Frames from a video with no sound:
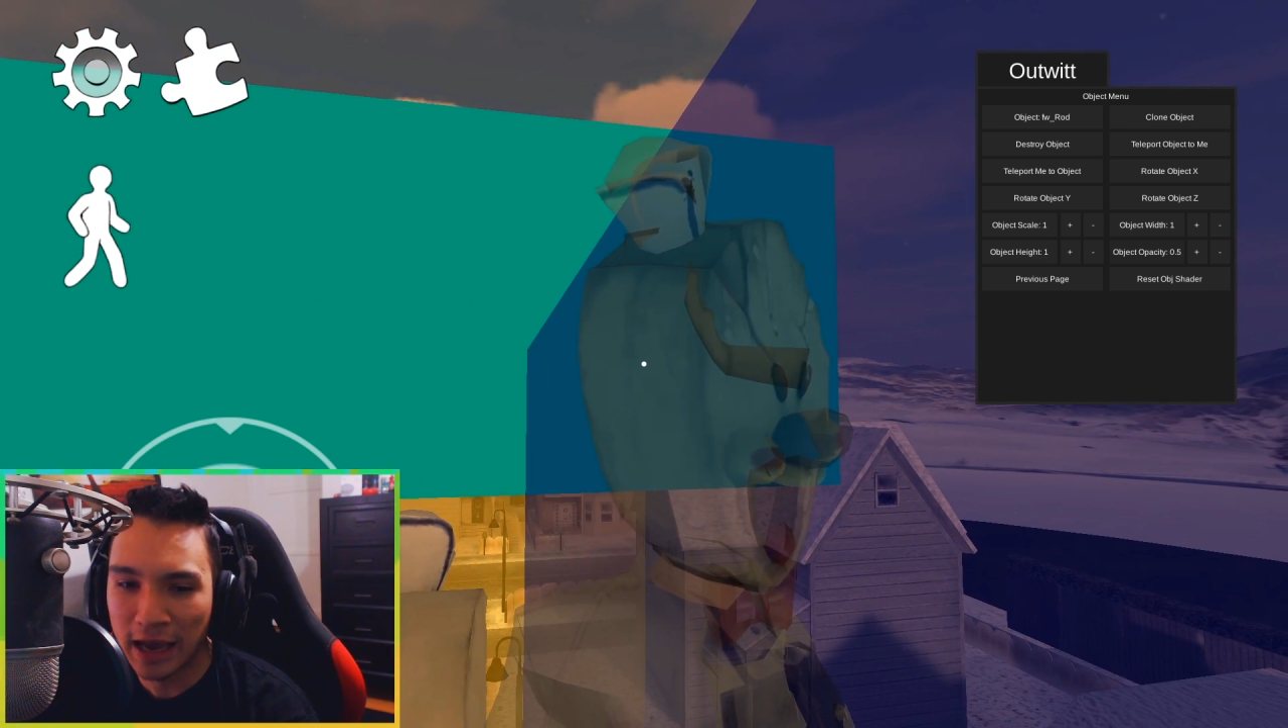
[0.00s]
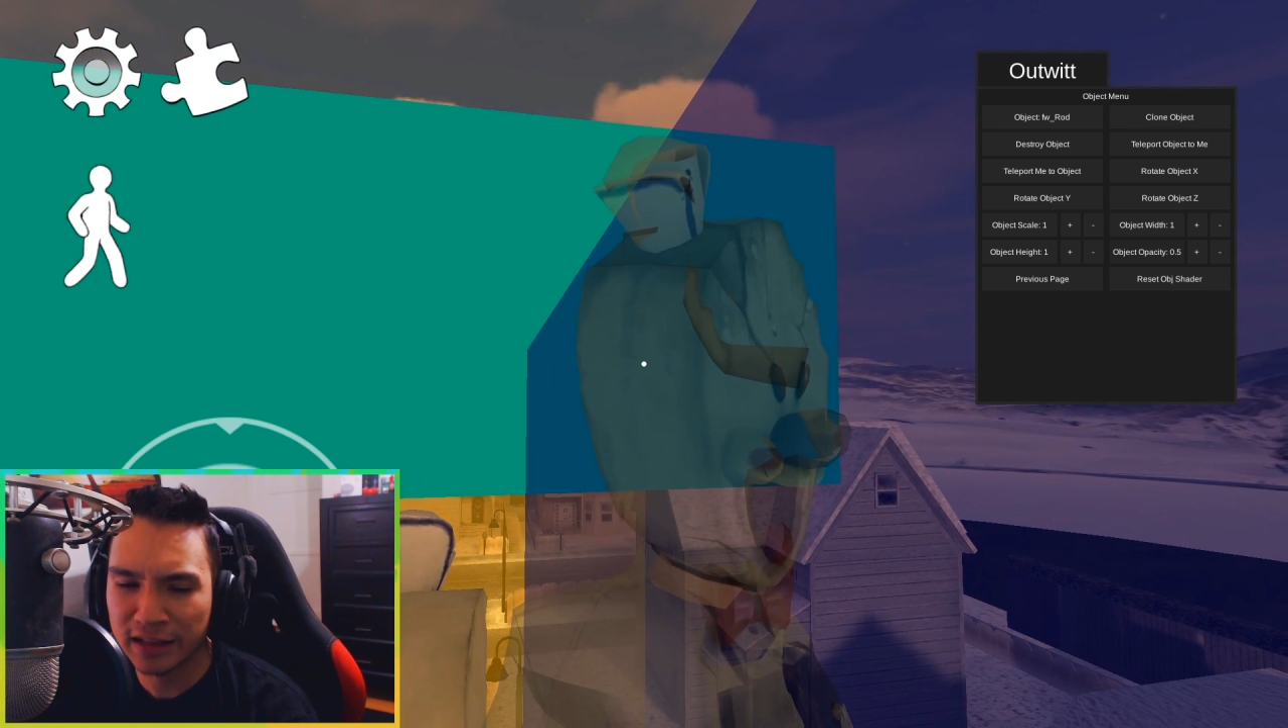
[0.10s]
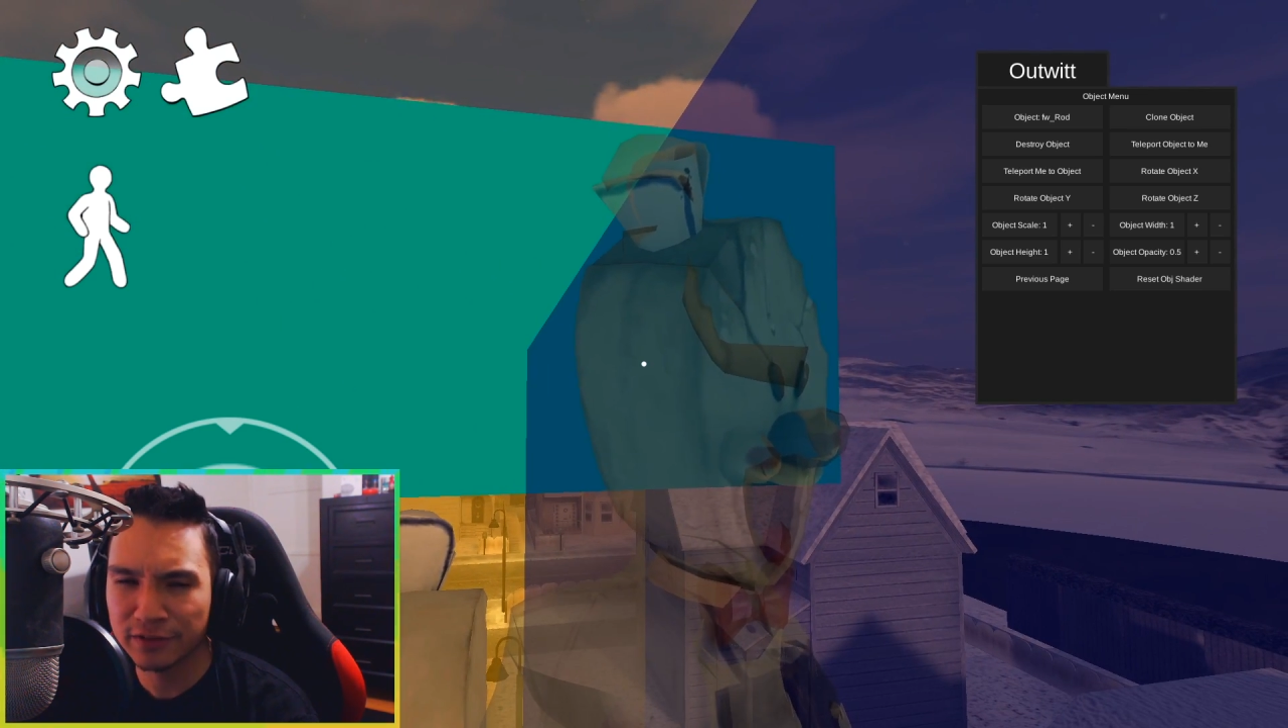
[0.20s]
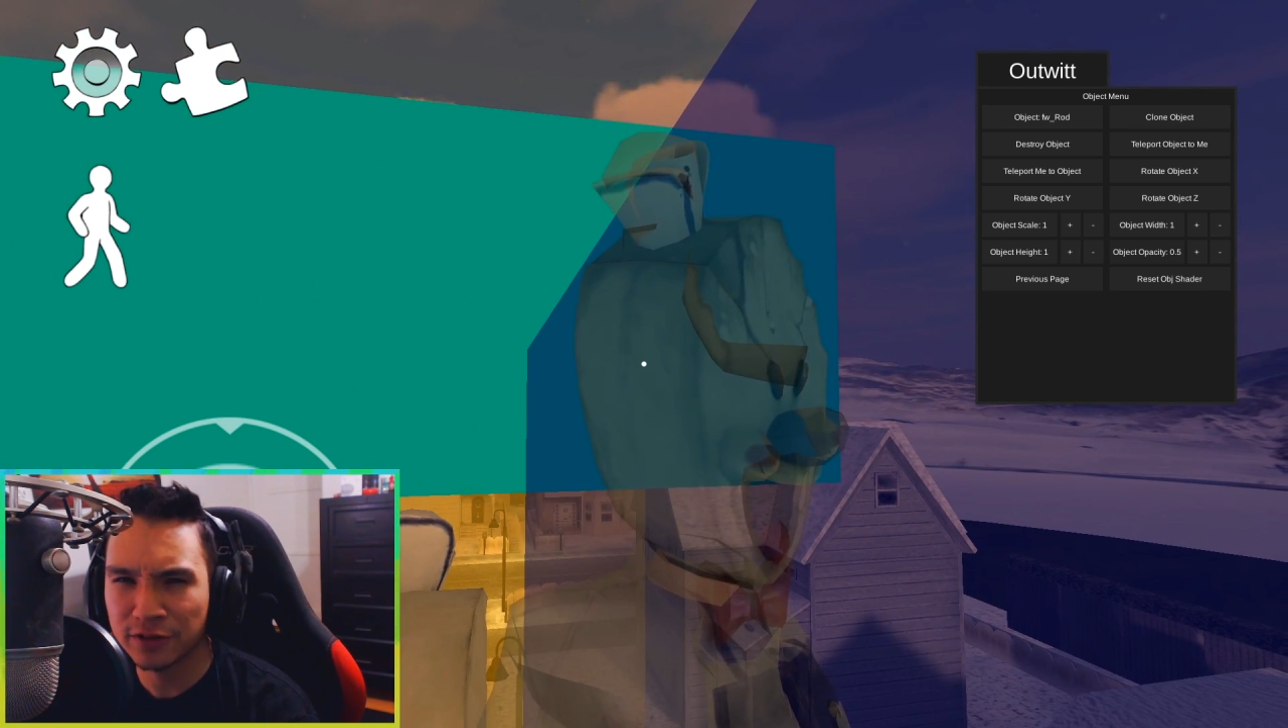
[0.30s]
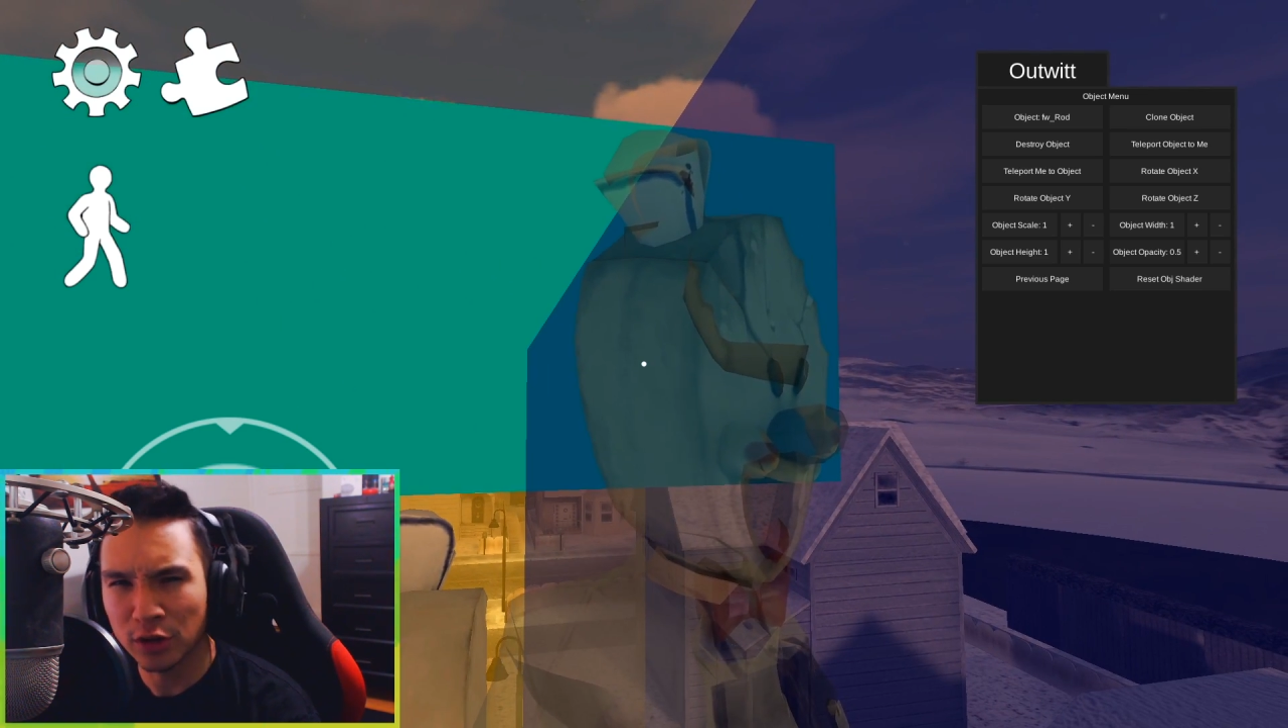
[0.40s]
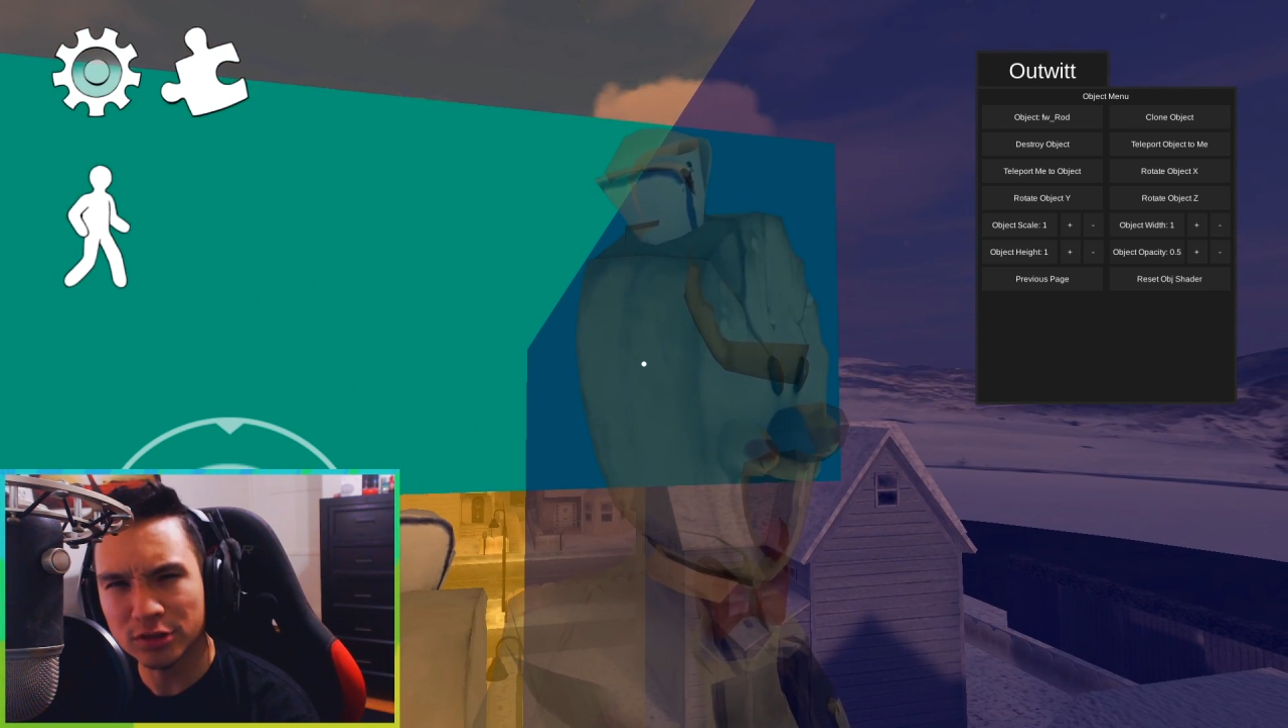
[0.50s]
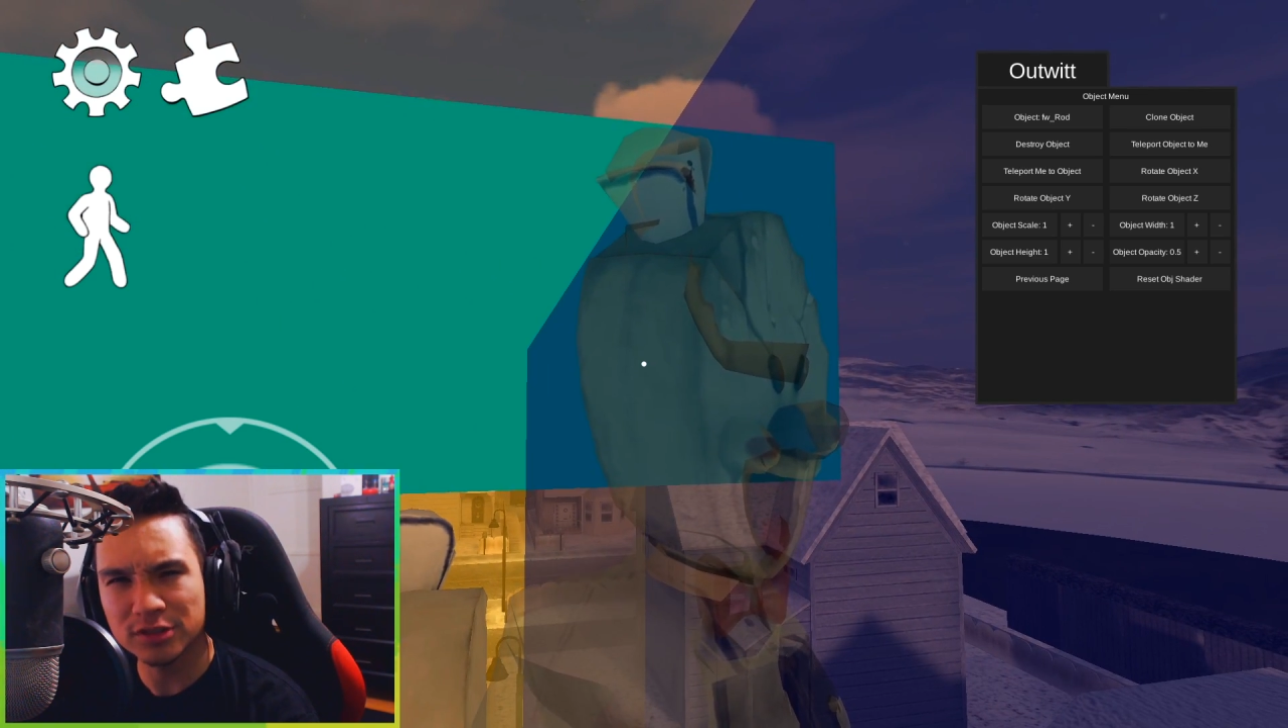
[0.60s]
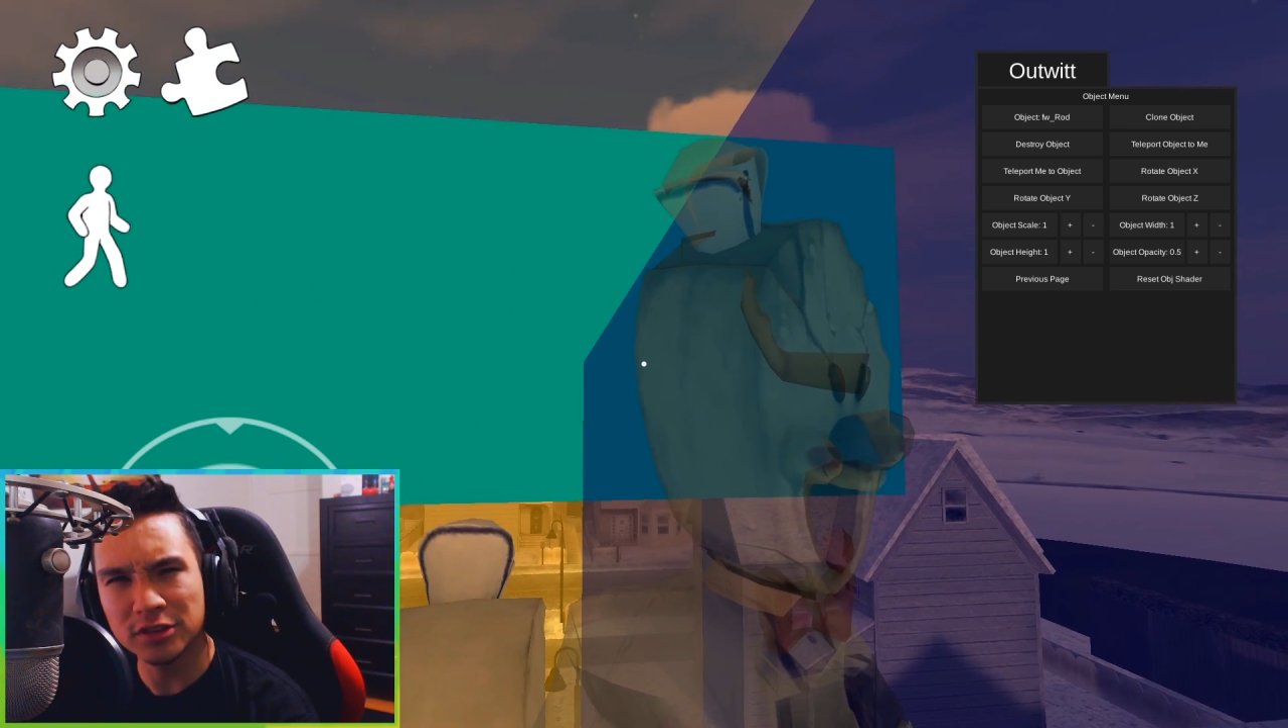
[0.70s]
And then for those